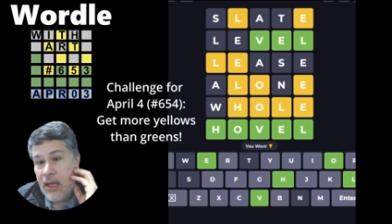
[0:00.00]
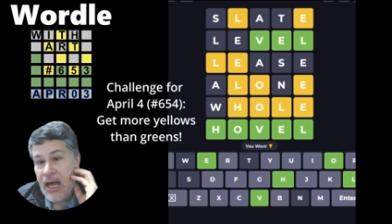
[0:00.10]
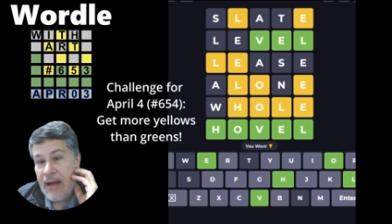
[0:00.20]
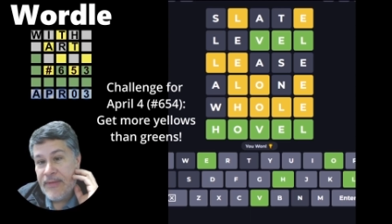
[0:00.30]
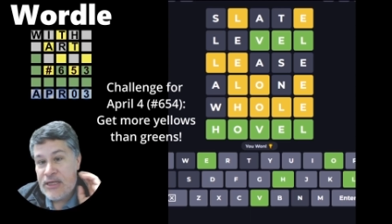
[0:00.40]

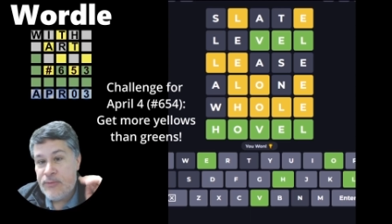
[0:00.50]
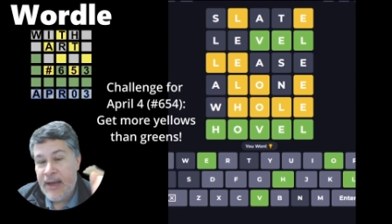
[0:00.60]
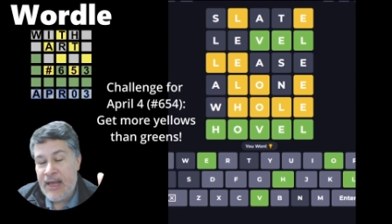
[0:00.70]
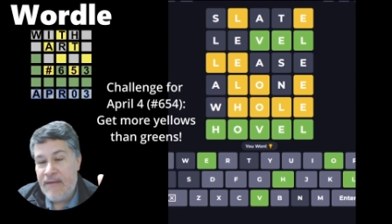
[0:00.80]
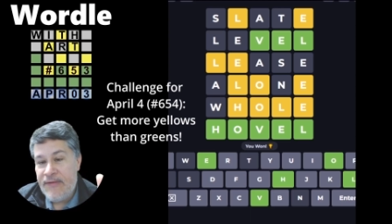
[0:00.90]
That's why I
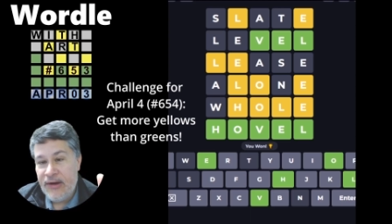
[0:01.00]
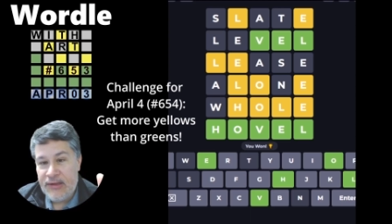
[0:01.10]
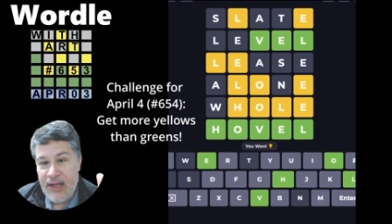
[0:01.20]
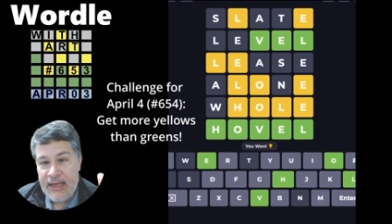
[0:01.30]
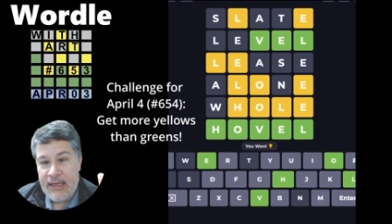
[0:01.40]
got very
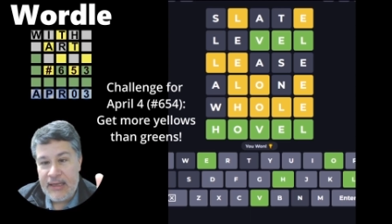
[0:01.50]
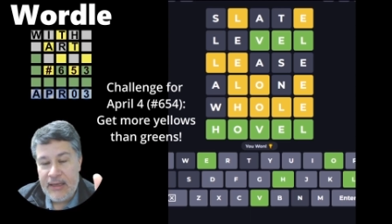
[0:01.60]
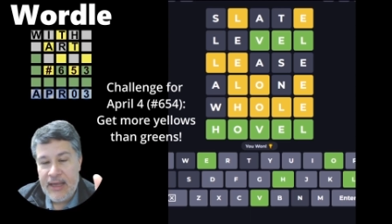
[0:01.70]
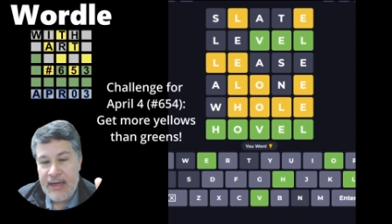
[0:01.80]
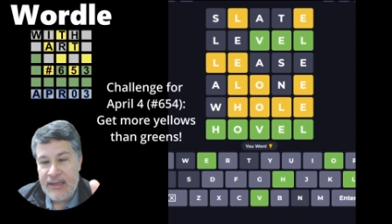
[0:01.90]
lucky
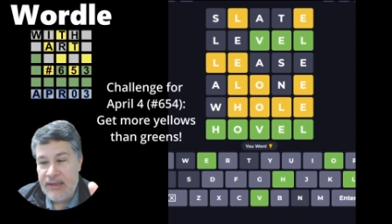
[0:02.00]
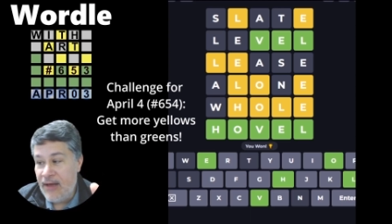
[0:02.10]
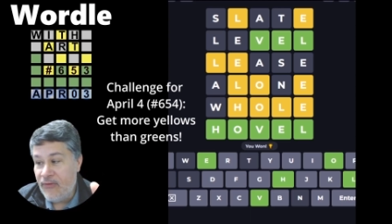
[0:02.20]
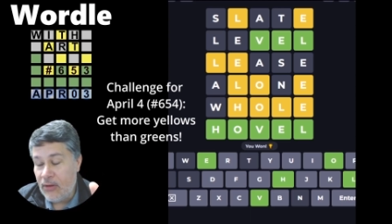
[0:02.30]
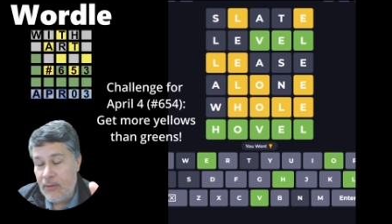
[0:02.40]
getting
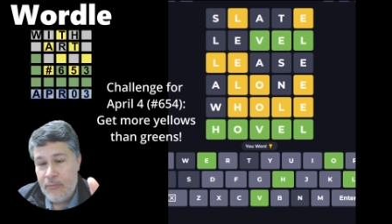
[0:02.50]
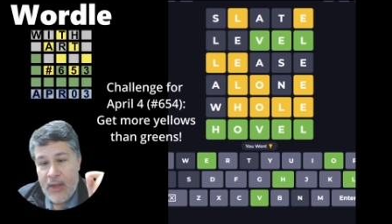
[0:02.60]
level.